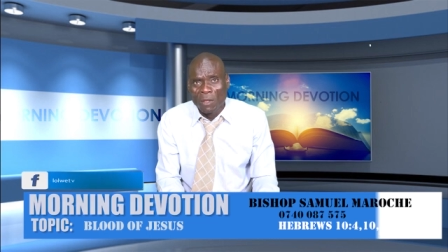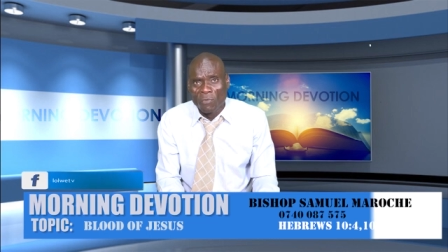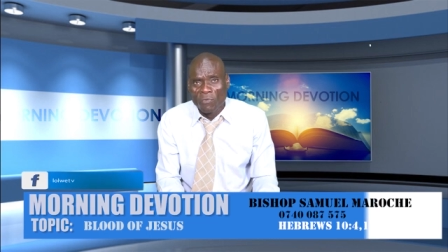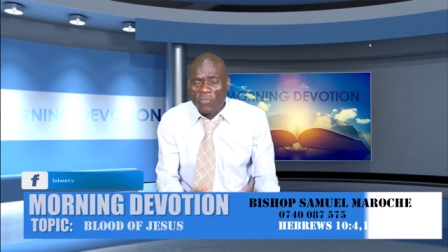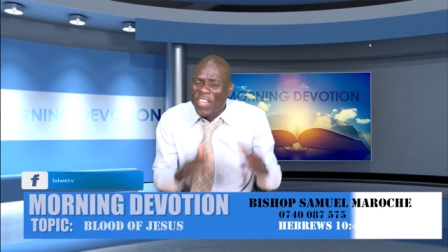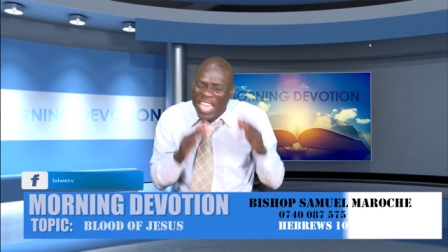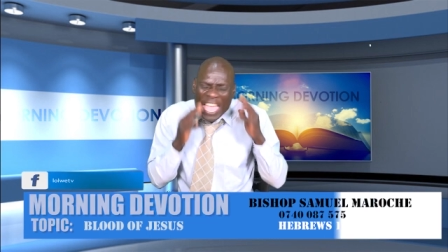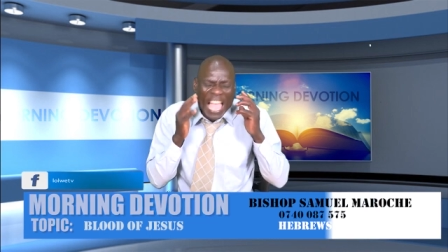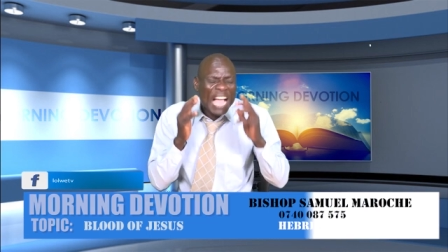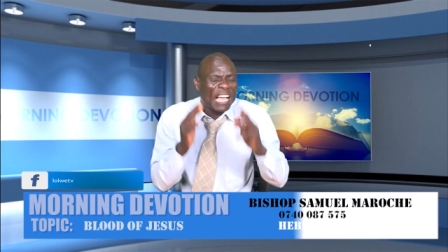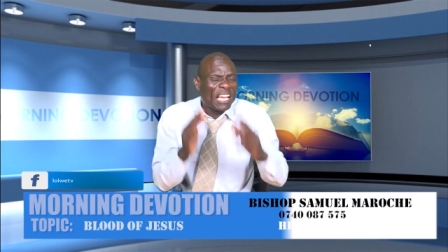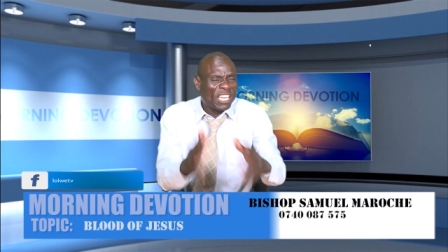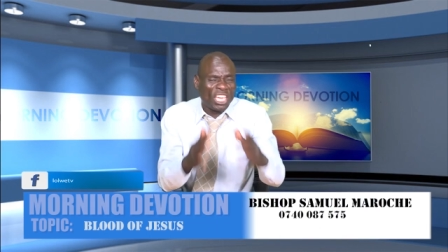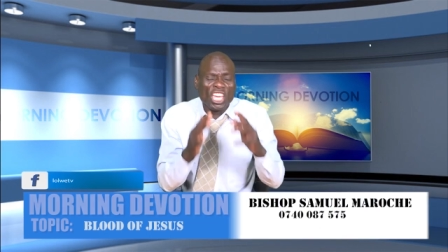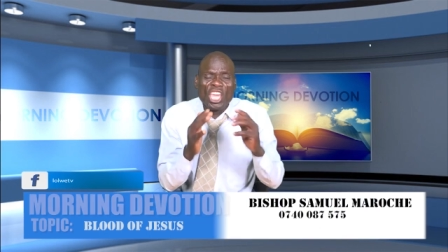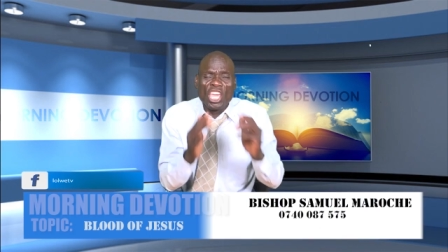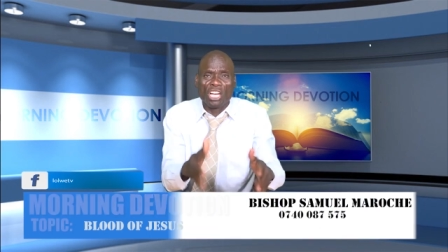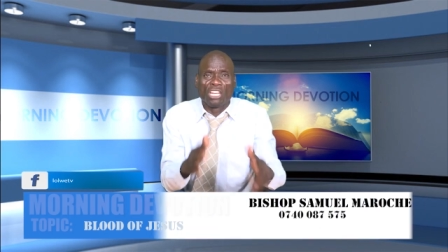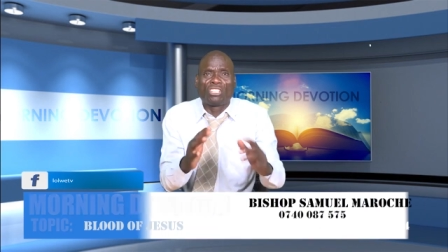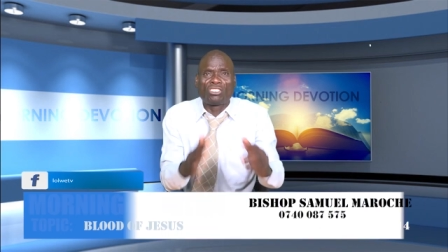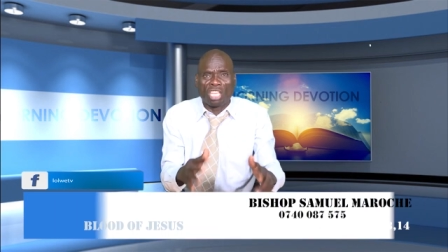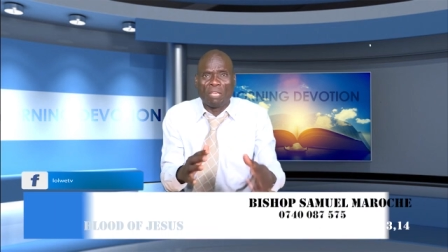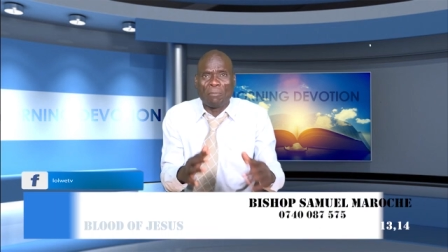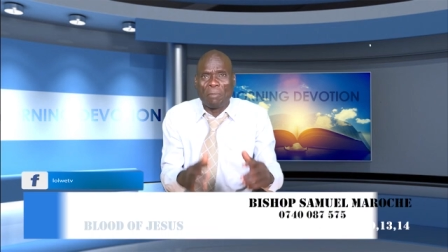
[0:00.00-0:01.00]
They are
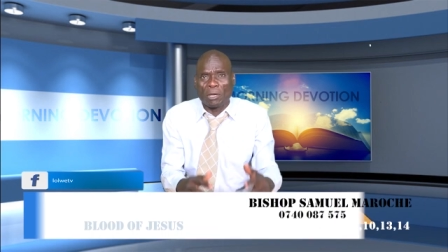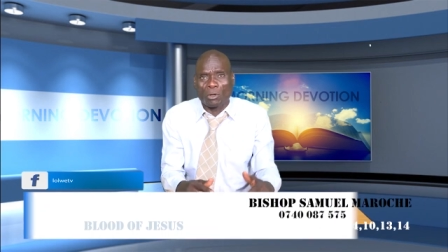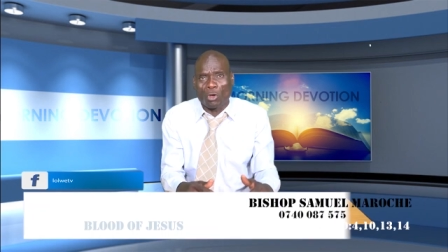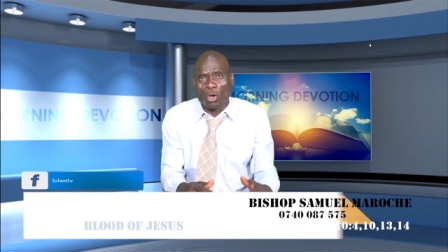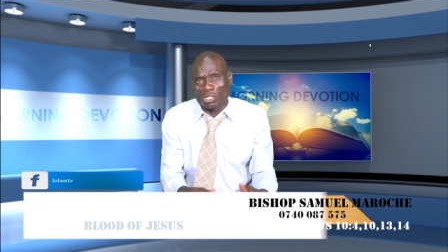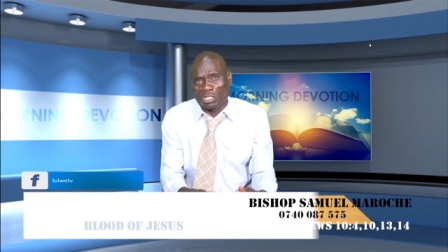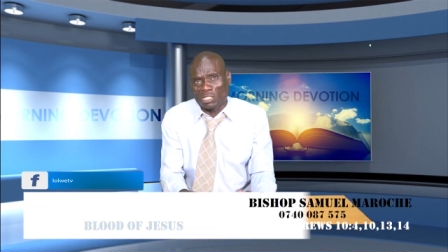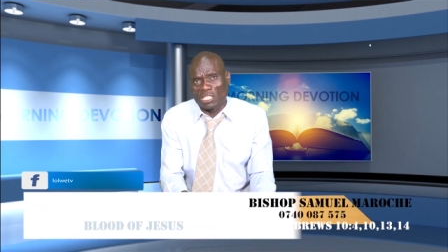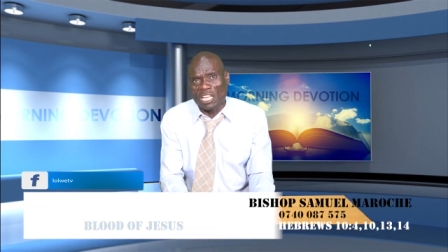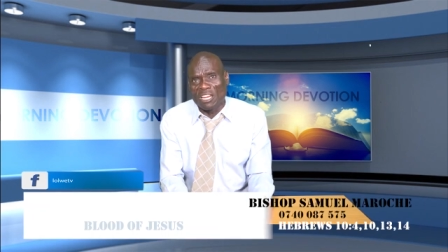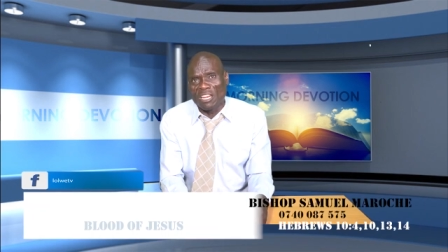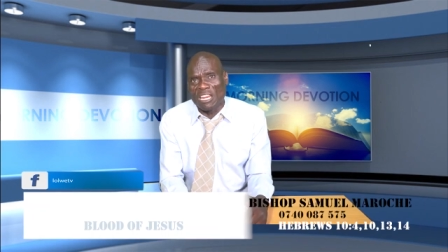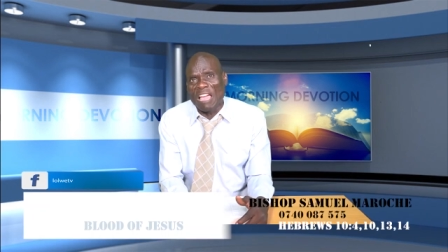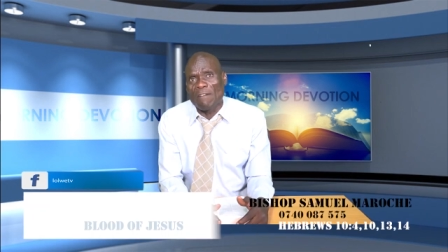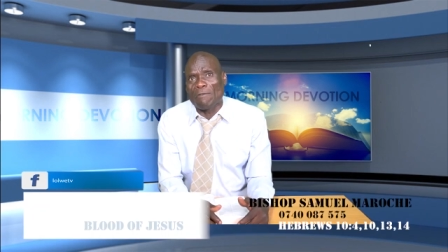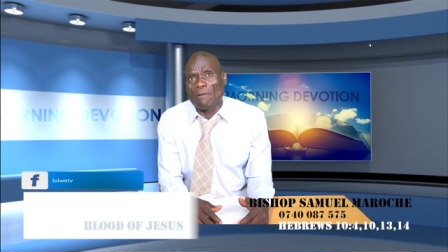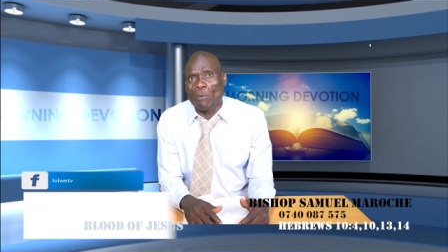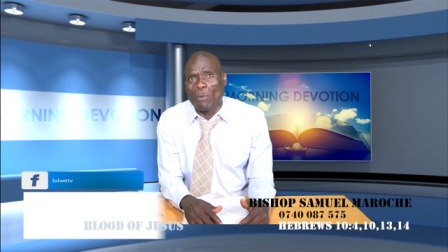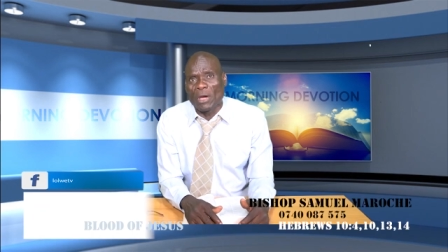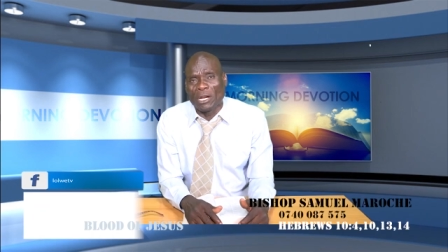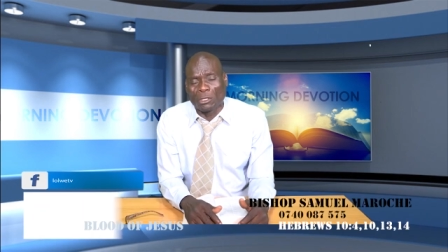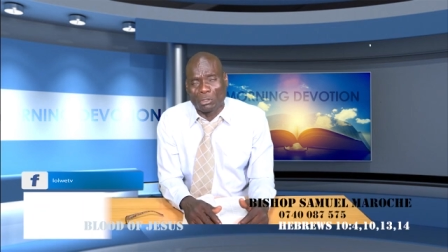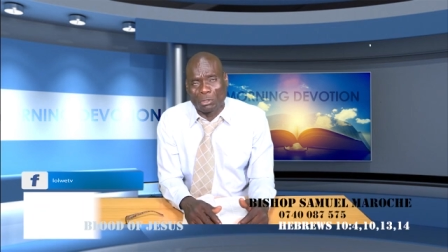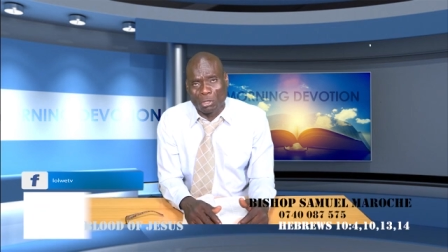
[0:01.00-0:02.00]
guilty because they never
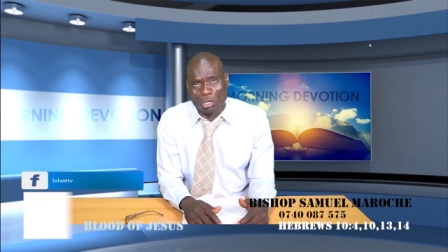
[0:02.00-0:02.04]
went